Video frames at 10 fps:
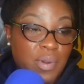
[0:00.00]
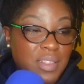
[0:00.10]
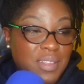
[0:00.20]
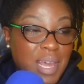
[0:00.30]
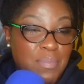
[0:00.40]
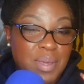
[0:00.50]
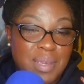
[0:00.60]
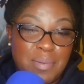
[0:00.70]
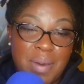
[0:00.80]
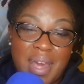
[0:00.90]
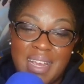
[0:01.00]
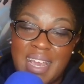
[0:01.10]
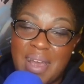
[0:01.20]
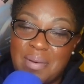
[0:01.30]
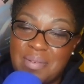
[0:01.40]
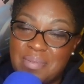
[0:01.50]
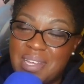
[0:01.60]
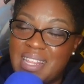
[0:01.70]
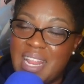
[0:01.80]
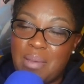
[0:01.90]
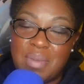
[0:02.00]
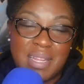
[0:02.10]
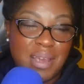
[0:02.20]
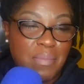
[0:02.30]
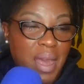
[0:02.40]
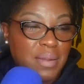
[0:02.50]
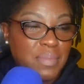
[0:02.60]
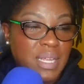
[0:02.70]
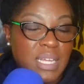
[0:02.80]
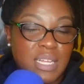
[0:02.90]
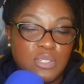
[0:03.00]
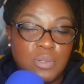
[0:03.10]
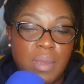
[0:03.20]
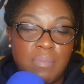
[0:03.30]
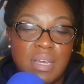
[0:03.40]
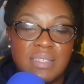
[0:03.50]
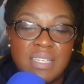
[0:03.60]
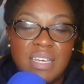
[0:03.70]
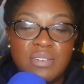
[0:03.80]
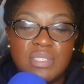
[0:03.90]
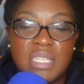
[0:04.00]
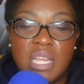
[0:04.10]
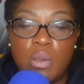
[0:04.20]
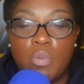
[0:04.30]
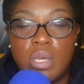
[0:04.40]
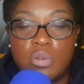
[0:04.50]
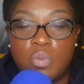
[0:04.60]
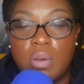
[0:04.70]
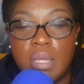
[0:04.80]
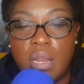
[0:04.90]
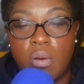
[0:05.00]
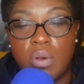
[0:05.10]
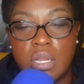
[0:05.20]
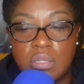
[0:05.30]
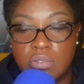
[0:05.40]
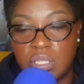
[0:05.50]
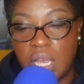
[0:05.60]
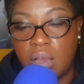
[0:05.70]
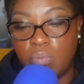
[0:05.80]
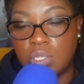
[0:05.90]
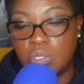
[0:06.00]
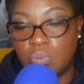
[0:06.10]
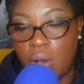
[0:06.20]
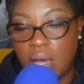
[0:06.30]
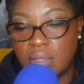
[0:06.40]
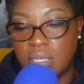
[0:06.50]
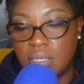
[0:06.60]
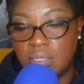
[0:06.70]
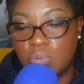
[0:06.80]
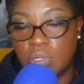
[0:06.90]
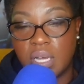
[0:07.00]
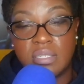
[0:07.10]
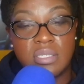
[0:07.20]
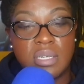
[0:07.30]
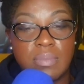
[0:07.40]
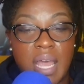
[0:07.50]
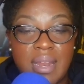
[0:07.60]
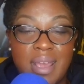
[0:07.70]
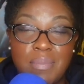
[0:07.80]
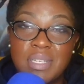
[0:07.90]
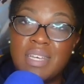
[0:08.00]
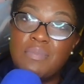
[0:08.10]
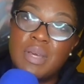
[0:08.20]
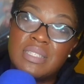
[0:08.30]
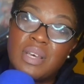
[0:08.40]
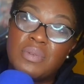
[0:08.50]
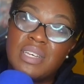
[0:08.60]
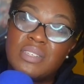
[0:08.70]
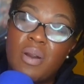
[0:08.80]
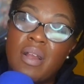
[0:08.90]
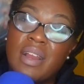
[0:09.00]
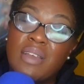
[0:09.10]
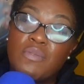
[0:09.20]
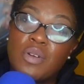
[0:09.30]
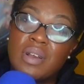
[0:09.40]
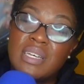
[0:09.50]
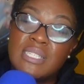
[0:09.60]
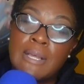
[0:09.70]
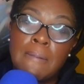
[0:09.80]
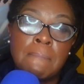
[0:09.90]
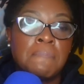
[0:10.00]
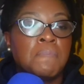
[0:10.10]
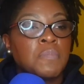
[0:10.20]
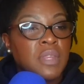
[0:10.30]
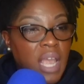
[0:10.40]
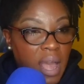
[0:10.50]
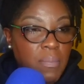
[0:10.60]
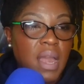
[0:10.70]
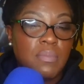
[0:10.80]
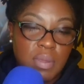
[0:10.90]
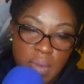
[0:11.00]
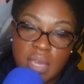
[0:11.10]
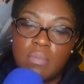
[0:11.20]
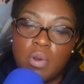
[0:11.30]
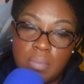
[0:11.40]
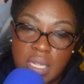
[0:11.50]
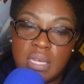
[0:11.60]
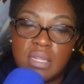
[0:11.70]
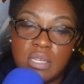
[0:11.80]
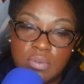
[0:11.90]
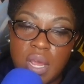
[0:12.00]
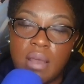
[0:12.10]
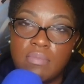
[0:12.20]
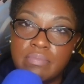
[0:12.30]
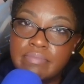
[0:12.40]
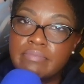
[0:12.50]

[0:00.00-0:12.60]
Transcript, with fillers: whether that be your body count, whether that be the amount of money that you make. Because, see, here's the thing we as women know and understand, which is why these relationship dynamics have been so disheartening for us. I might be making more money than you now,